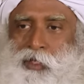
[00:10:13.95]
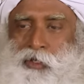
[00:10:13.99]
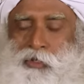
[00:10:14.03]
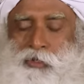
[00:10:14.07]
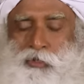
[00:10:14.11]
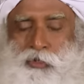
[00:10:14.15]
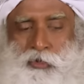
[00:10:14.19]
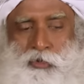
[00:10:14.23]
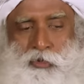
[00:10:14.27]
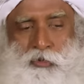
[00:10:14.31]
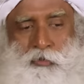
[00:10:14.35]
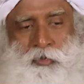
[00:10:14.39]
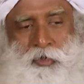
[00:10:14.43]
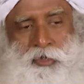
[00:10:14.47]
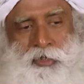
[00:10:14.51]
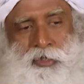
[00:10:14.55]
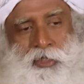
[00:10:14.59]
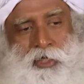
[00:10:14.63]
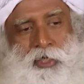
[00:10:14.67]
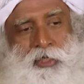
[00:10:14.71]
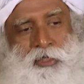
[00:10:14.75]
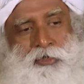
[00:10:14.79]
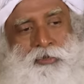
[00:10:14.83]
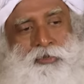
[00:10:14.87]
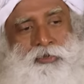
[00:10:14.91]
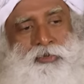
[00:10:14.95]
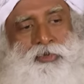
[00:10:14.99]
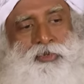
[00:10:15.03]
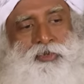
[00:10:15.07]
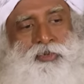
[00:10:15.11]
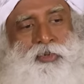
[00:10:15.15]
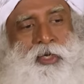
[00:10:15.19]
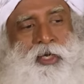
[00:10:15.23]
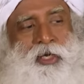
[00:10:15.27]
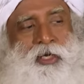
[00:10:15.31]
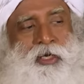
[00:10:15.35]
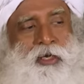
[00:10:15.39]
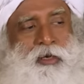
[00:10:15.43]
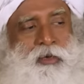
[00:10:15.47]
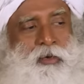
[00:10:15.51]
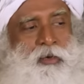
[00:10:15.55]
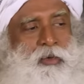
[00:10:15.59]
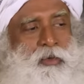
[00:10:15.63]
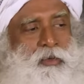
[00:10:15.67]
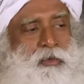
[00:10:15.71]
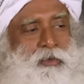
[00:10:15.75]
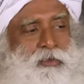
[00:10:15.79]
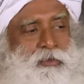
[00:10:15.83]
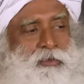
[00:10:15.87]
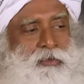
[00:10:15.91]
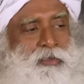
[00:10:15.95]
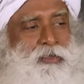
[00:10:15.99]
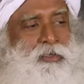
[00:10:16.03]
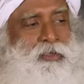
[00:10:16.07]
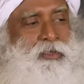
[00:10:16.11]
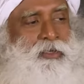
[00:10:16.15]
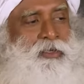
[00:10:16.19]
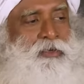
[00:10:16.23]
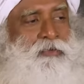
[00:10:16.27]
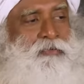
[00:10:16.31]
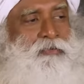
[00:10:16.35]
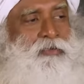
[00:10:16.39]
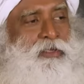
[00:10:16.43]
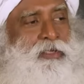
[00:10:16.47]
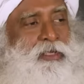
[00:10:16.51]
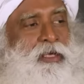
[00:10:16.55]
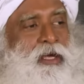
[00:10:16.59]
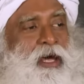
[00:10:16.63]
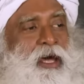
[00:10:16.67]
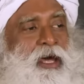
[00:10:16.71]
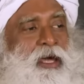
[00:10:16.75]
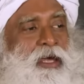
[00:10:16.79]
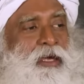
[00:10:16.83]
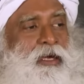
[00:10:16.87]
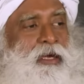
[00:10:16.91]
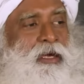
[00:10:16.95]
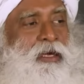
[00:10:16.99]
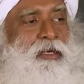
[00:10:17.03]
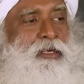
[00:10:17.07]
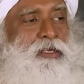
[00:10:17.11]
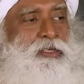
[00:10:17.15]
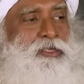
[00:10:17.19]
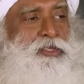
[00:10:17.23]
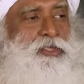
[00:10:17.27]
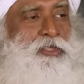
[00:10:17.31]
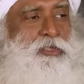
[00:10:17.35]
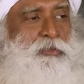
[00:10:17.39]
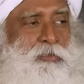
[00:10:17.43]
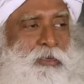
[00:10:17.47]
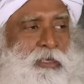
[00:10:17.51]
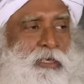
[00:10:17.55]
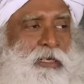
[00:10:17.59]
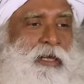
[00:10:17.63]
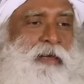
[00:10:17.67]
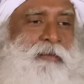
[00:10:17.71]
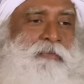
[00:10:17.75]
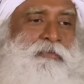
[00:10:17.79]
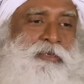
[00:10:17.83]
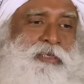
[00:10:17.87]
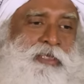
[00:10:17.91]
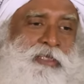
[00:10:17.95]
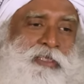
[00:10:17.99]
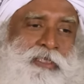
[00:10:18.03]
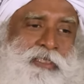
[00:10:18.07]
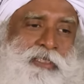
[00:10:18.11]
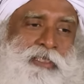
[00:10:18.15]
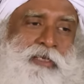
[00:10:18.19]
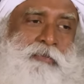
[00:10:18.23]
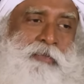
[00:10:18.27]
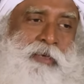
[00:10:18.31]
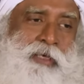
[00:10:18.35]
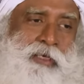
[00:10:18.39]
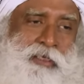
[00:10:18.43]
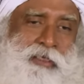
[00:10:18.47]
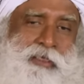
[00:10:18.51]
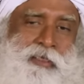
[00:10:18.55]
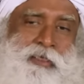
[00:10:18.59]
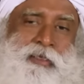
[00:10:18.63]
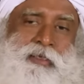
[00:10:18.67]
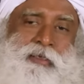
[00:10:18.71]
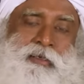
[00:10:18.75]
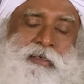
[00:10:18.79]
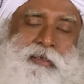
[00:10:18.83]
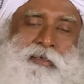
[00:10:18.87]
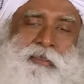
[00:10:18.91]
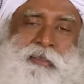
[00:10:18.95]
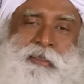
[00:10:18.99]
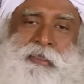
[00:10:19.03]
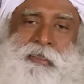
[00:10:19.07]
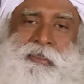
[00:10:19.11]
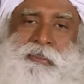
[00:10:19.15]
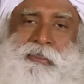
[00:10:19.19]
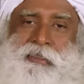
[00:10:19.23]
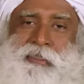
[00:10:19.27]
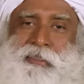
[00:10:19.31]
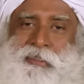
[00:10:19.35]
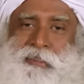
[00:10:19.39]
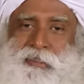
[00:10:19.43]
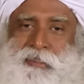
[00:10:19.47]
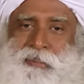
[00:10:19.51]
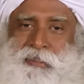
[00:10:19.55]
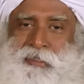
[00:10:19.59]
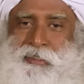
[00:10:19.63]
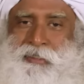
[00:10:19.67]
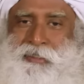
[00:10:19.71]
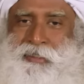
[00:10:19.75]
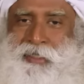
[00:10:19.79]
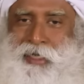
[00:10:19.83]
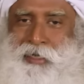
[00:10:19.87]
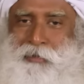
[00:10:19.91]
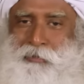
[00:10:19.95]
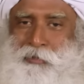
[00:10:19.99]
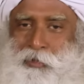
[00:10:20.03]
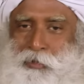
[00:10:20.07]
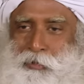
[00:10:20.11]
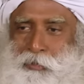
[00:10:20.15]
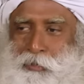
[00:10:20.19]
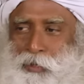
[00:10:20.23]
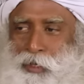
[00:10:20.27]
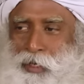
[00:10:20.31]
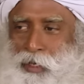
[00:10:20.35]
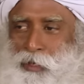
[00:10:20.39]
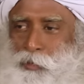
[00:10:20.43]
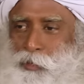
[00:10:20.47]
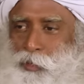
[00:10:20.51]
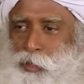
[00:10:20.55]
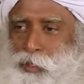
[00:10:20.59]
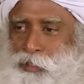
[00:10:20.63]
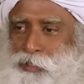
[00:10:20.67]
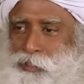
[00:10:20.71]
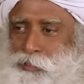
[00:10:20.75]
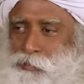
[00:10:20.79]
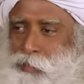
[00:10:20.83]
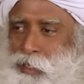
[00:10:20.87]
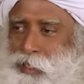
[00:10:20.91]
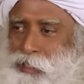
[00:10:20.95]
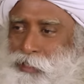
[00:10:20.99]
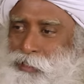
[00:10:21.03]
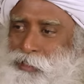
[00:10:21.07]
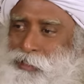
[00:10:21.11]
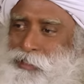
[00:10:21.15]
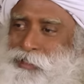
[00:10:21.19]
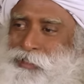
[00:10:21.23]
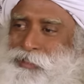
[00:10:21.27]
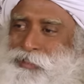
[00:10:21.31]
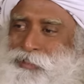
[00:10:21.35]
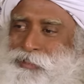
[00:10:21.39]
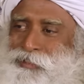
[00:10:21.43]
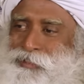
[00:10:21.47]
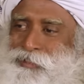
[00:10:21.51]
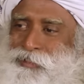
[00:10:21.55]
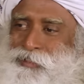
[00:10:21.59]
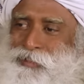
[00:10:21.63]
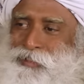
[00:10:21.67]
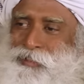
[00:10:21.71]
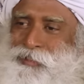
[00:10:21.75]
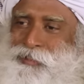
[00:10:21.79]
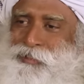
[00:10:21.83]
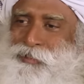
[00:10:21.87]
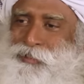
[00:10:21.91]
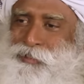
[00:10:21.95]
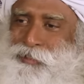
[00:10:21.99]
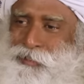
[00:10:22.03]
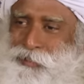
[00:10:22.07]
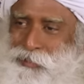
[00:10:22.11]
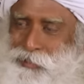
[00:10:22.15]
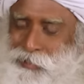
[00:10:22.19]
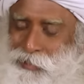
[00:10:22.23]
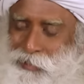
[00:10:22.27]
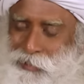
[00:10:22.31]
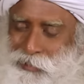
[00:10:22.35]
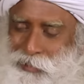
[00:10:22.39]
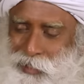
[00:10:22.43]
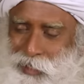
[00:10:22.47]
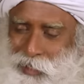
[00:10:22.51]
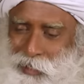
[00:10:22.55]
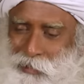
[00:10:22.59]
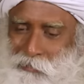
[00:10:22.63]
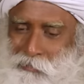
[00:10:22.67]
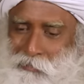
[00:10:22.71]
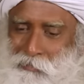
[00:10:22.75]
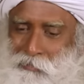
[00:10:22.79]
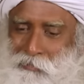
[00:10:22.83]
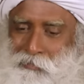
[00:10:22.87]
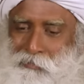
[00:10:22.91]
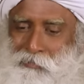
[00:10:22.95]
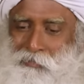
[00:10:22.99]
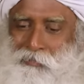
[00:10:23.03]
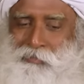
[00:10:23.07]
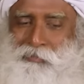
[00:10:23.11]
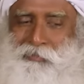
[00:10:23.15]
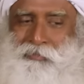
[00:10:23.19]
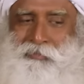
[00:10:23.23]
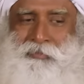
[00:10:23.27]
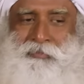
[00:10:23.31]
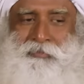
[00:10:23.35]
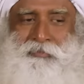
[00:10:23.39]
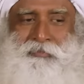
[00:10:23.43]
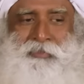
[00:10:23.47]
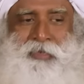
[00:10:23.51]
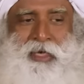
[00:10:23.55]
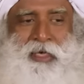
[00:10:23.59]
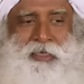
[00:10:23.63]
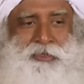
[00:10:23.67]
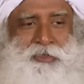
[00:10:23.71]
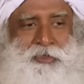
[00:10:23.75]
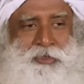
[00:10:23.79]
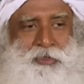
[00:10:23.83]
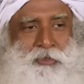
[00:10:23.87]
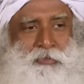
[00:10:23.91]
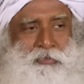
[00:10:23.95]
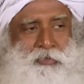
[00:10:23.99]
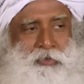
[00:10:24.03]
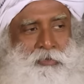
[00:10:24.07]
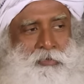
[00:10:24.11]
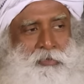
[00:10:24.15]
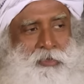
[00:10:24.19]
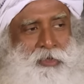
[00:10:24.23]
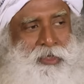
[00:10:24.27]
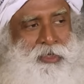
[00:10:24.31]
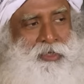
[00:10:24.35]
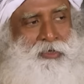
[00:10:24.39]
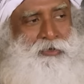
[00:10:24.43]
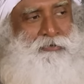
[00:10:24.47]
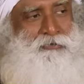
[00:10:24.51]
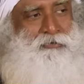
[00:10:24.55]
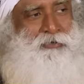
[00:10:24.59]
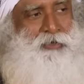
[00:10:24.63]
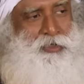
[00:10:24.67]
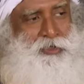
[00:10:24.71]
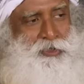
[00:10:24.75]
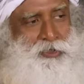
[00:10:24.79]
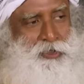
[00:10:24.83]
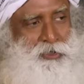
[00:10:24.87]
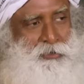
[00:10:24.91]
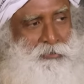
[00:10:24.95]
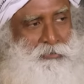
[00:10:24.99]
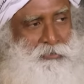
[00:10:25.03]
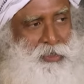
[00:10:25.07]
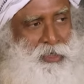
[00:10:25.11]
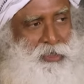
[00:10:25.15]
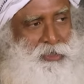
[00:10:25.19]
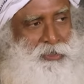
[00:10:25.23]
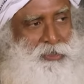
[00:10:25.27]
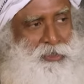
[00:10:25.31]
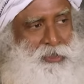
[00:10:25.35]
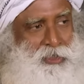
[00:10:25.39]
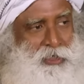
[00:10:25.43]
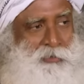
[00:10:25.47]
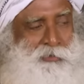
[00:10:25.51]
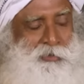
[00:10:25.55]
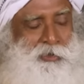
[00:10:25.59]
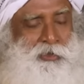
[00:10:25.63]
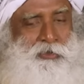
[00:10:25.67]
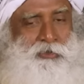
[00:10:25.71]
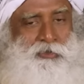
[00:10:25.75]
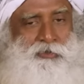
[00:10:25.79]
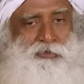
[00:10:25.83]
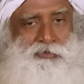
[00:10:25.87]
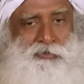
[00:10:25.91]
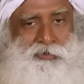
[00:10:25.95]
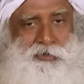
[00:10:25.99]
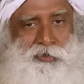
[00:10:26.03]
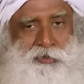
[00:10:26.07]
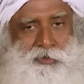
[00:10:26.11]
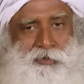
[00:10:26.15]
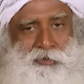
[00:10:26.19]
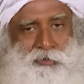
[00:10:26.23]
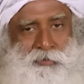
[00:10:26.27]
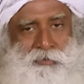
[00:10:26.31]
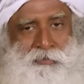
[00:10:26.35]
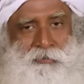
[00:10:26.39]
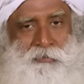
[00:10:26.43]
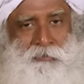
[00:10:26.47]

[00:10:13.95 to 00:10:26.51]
So you must get used to hanging on with high energy but empty stomach. This is the time your brain works best, this is the time as a human being you function best, it'll be good for you.